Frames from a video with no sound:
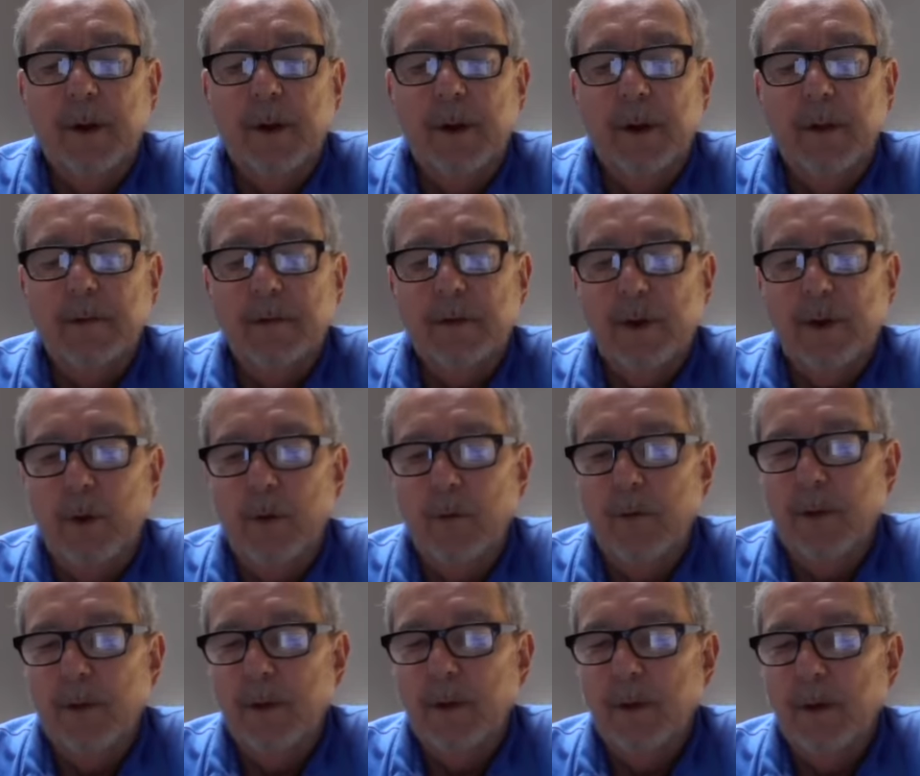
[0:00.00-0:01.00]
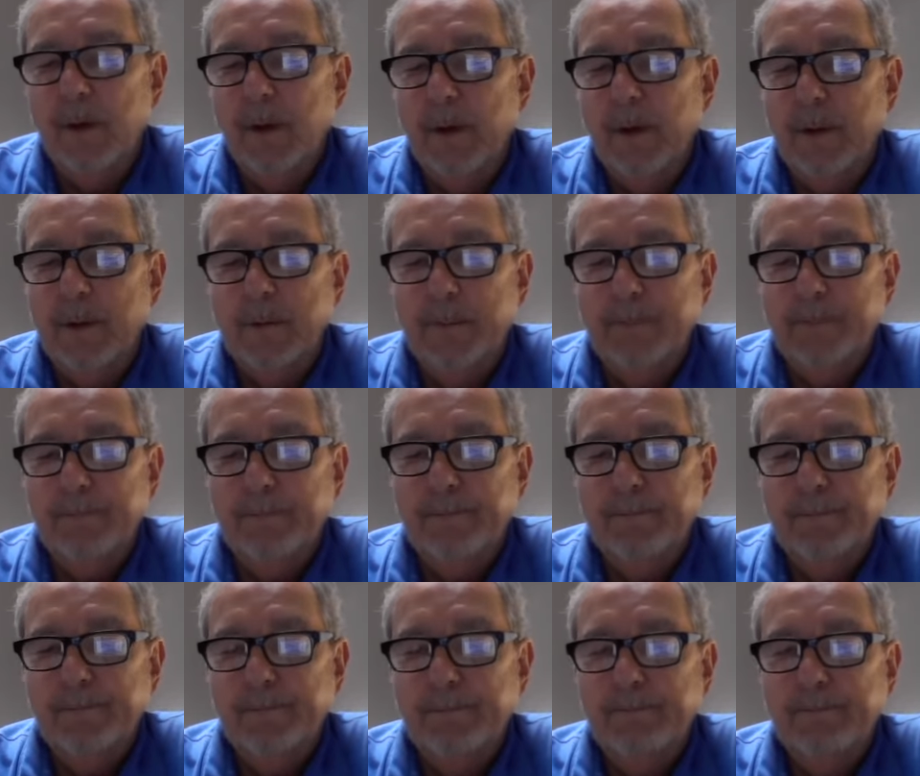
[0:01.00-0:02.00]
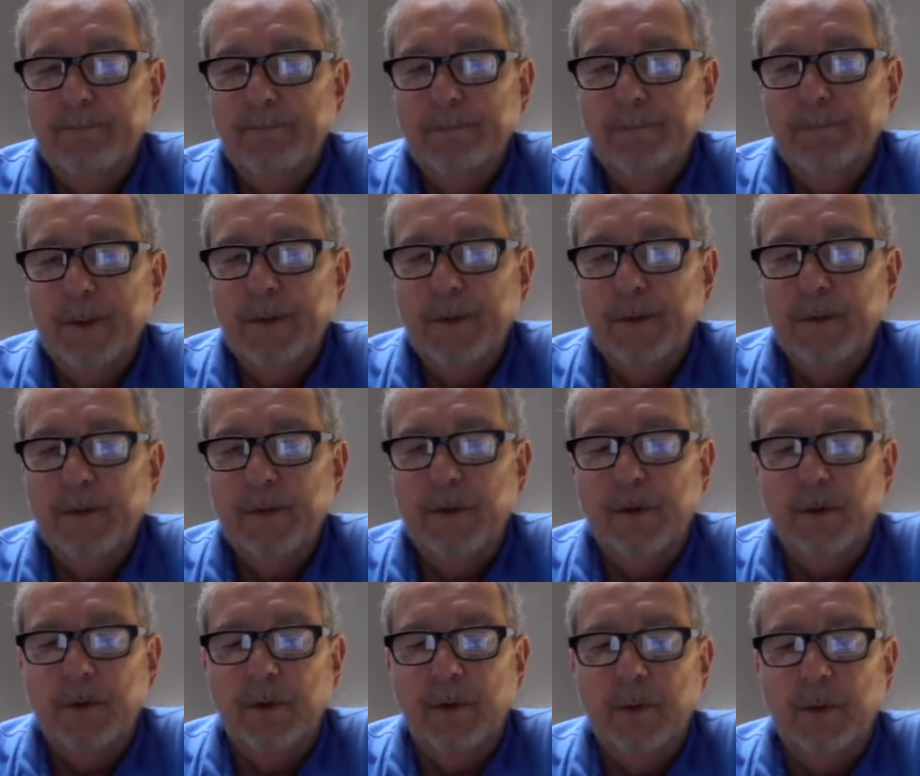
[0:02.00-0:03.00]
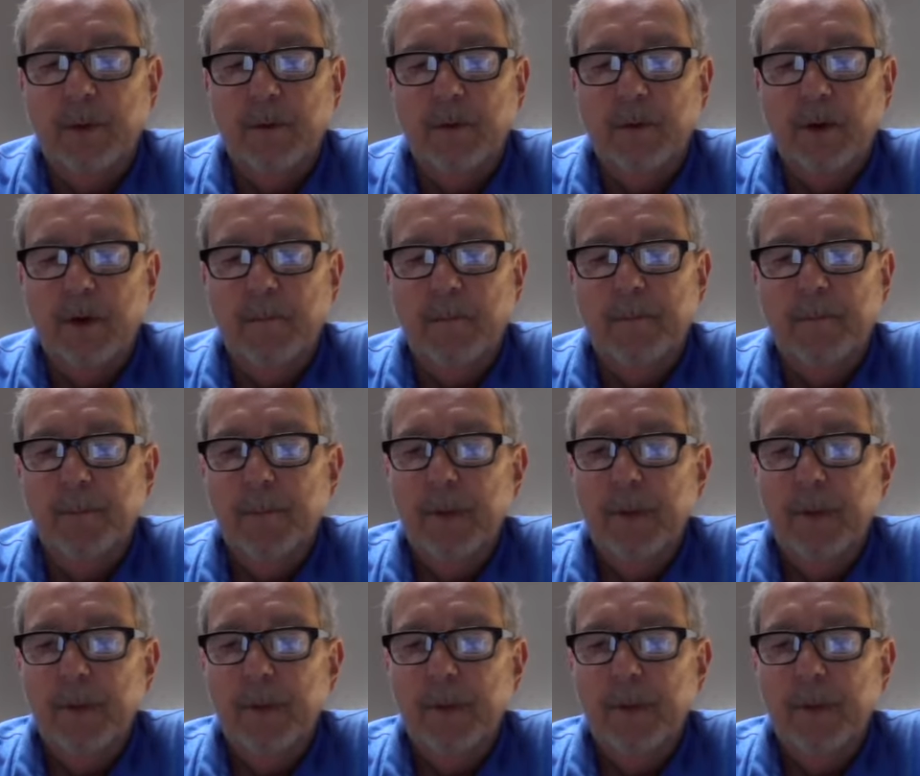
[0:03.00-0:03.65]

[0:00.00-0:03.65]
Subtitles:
against COVID consider doing so